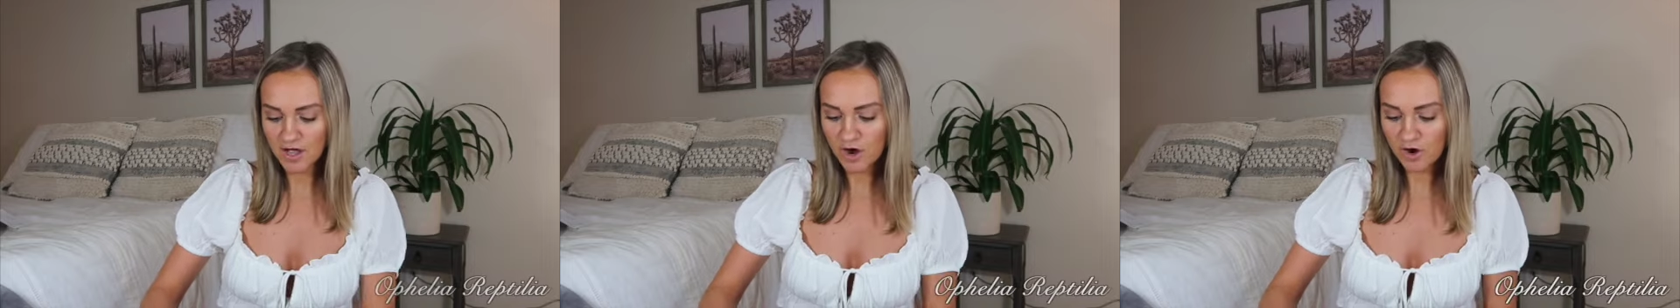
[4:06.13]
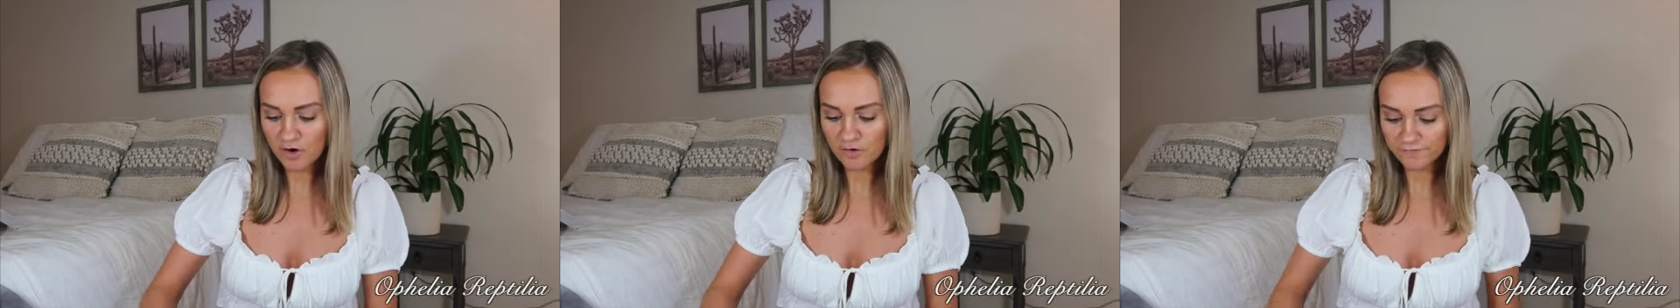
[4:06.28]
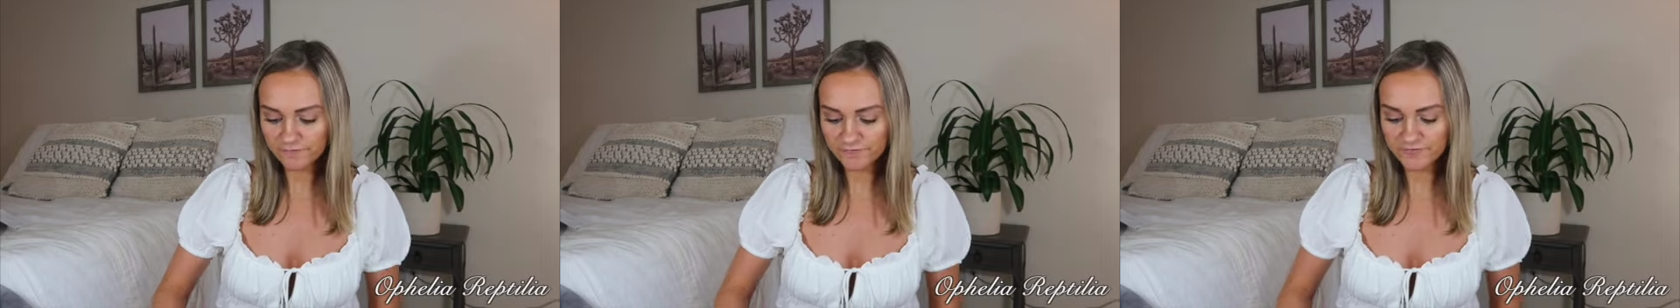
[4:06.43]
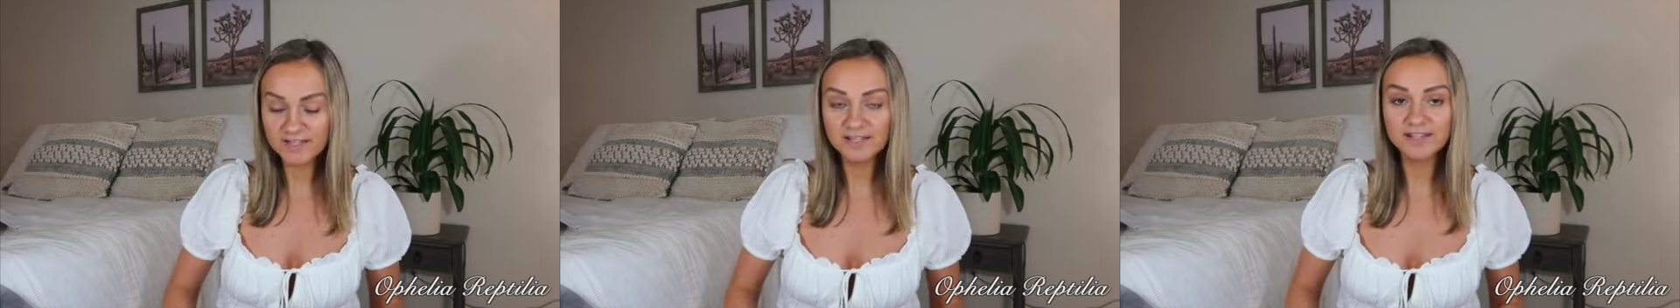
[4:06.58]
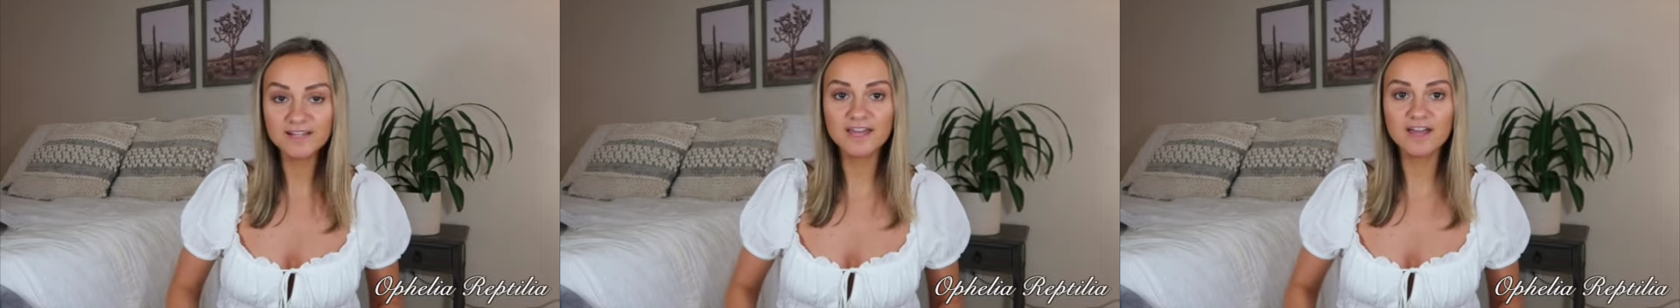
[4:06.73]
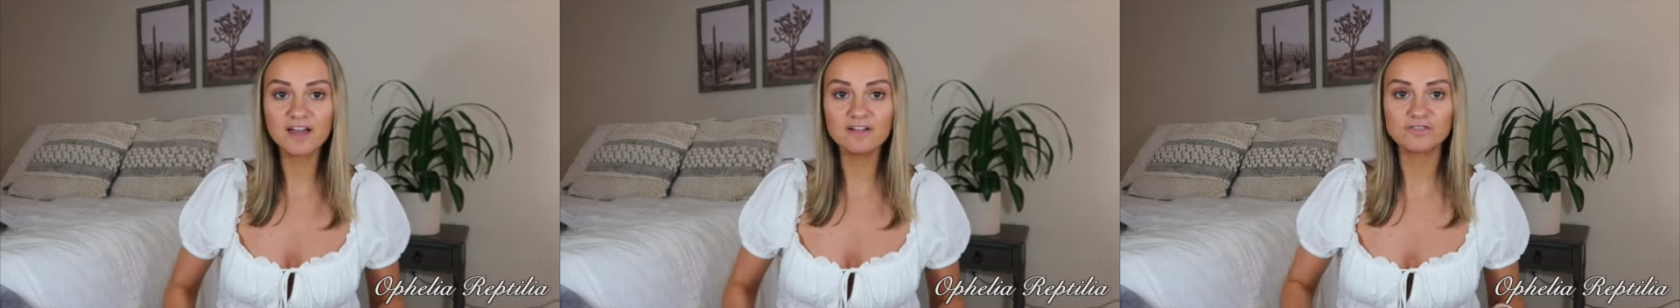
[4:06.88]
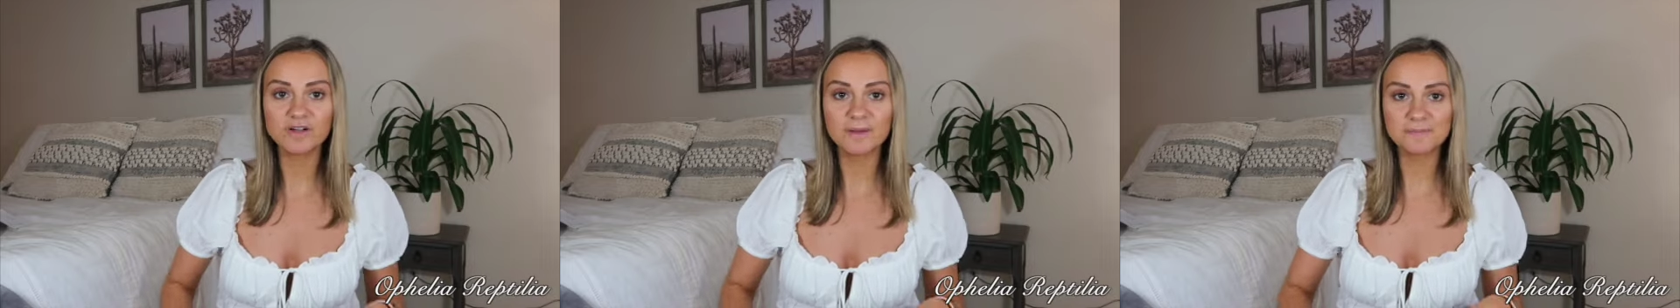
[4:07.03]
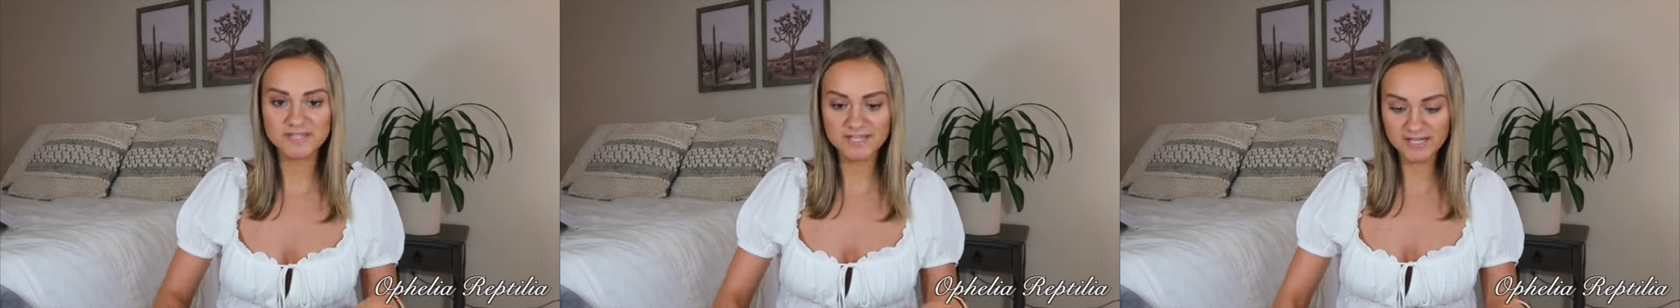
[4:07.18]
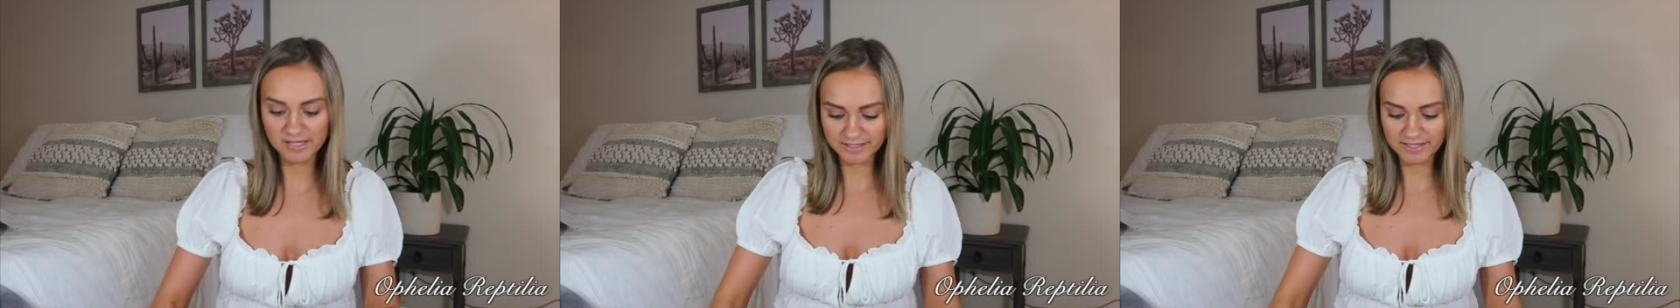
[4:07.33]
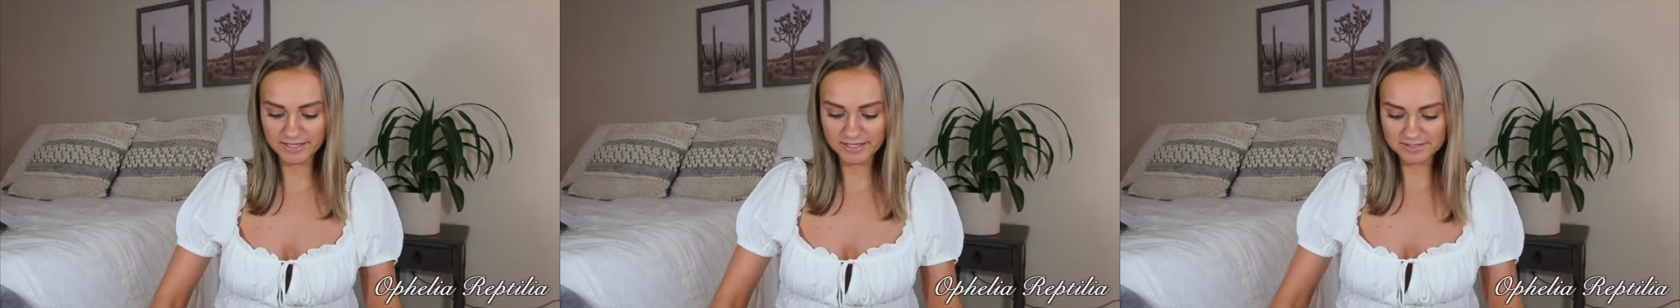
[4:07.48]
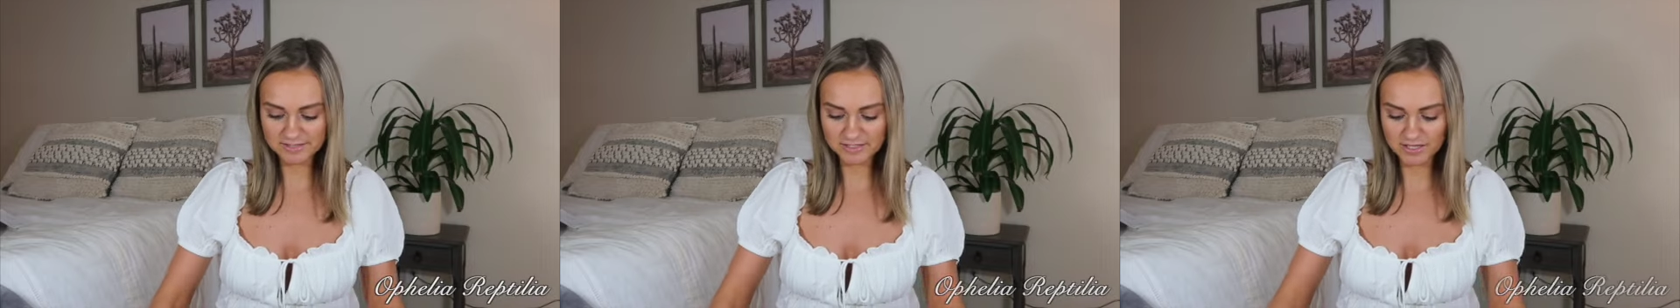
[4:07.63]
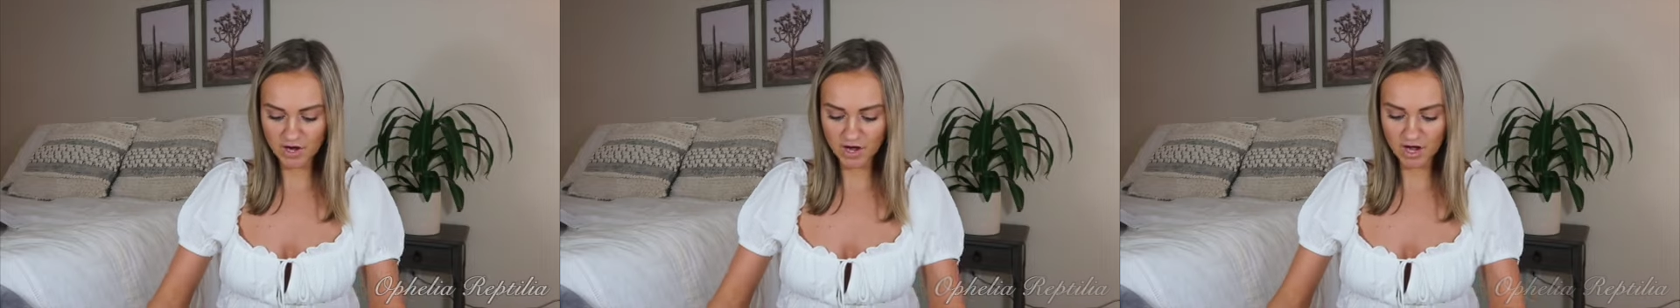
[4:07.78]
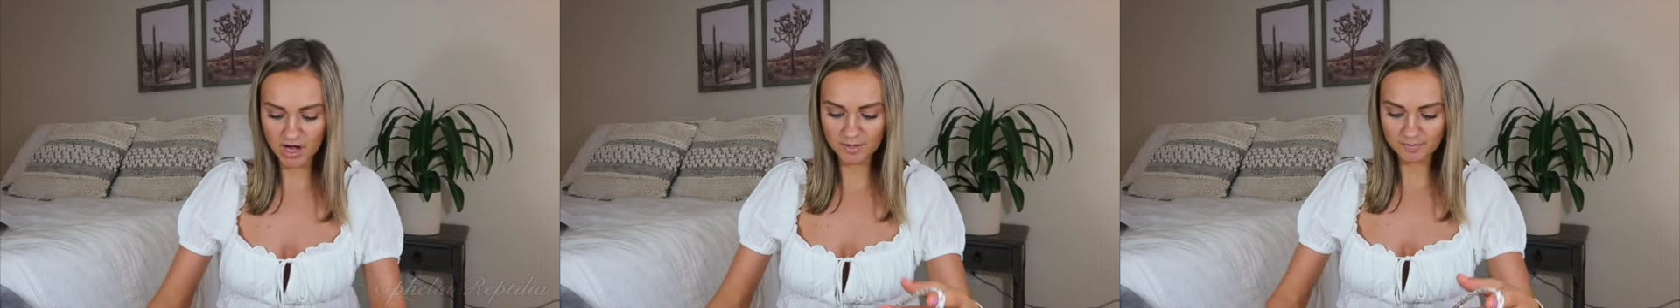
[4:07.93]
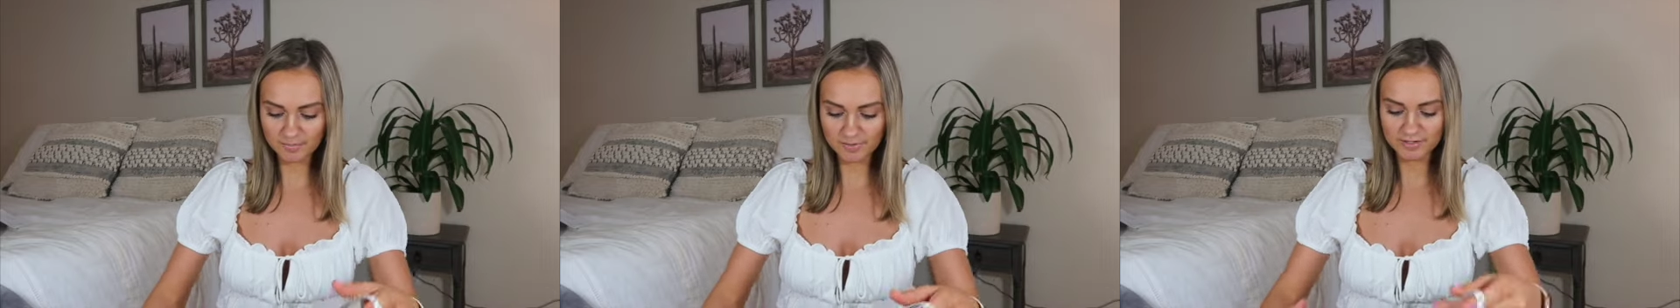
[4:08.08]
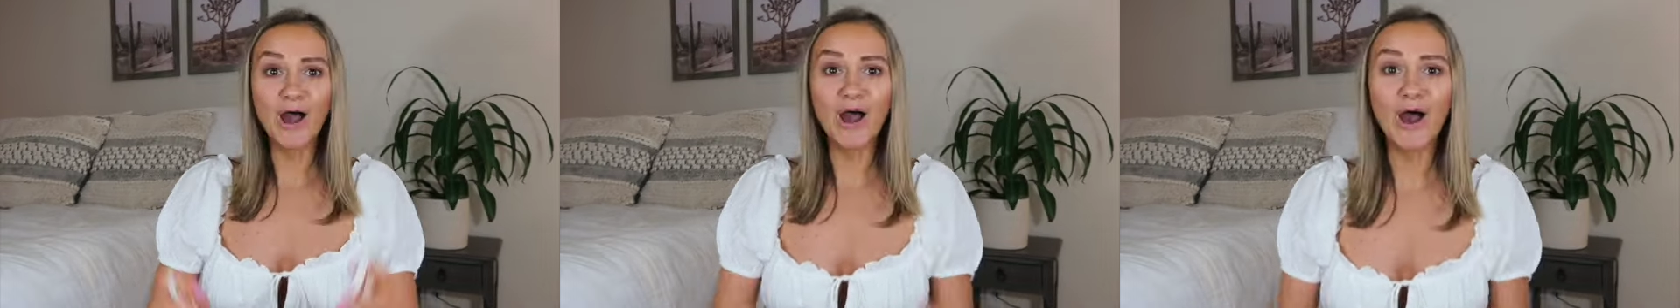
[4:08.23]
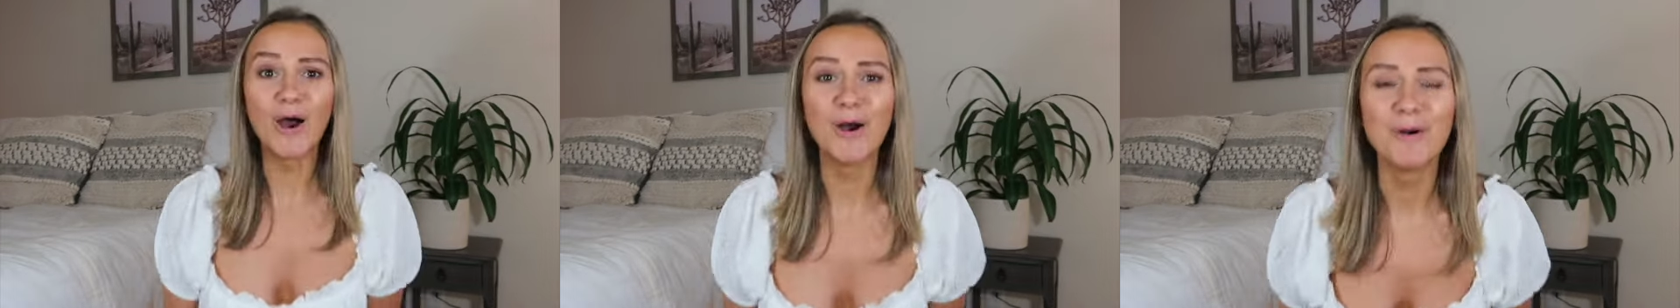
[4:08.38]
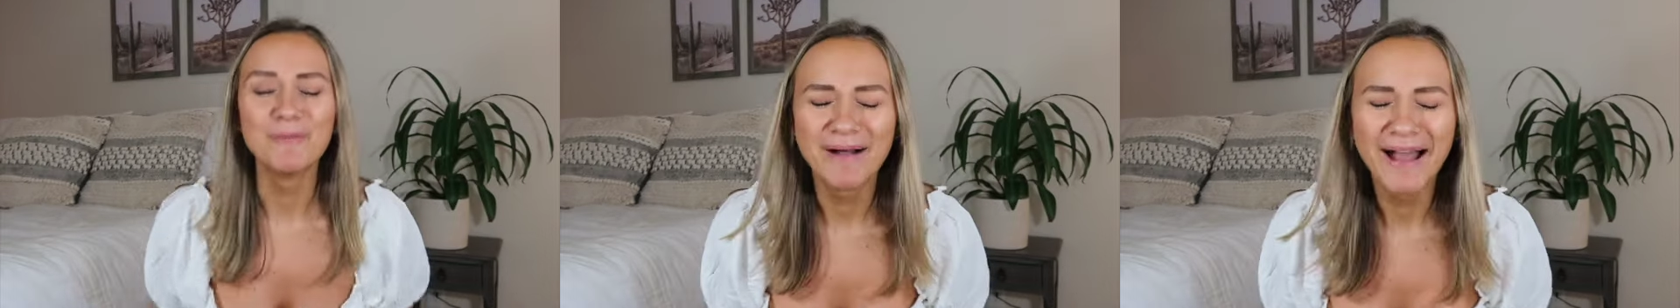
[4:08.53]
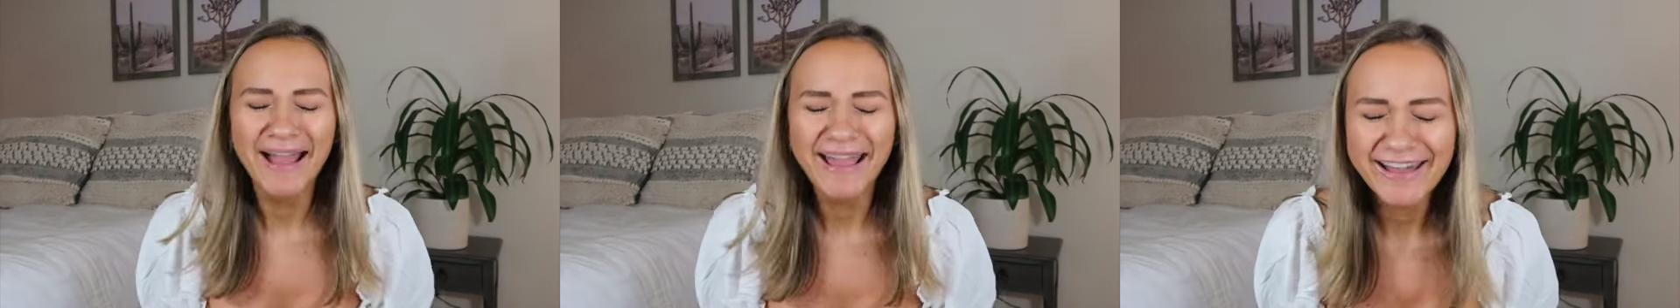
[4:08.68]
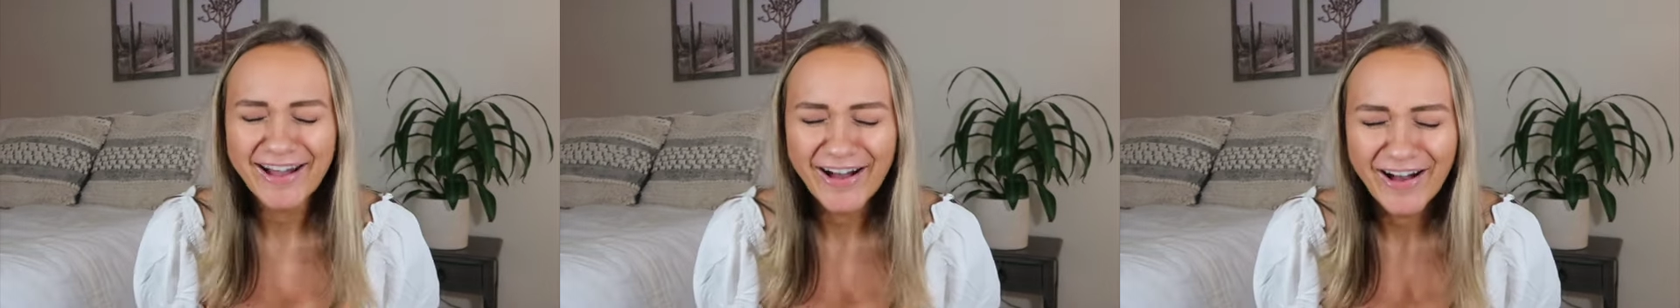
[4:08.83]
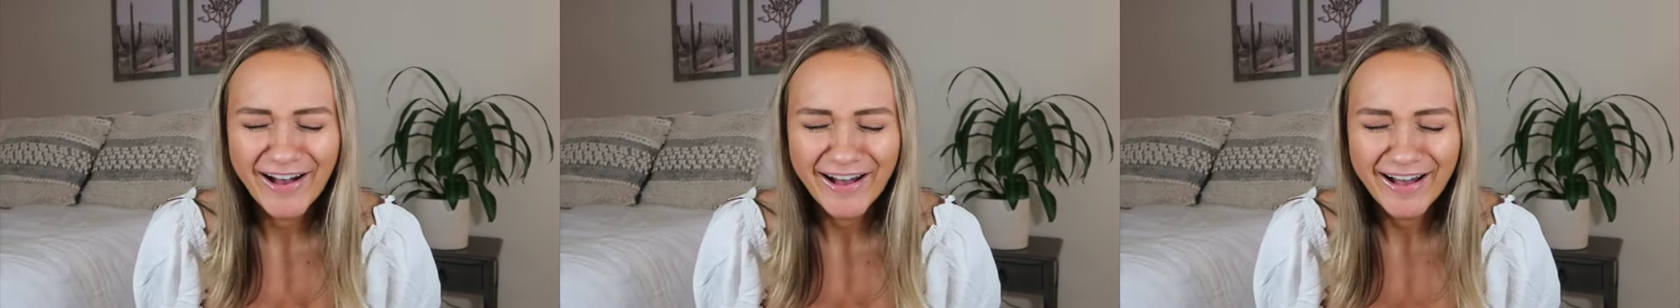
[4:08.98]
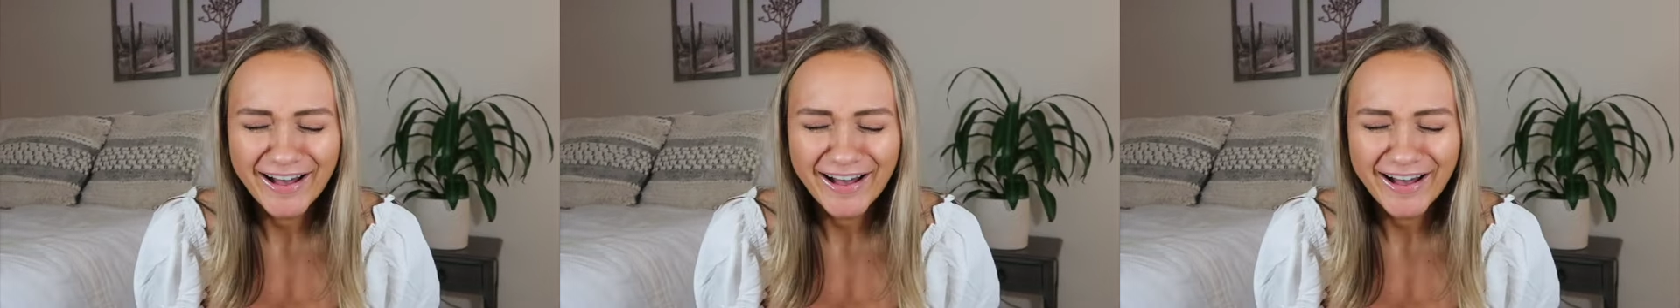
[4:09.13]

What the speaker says: Ophelia Reptilia top. Oh my God.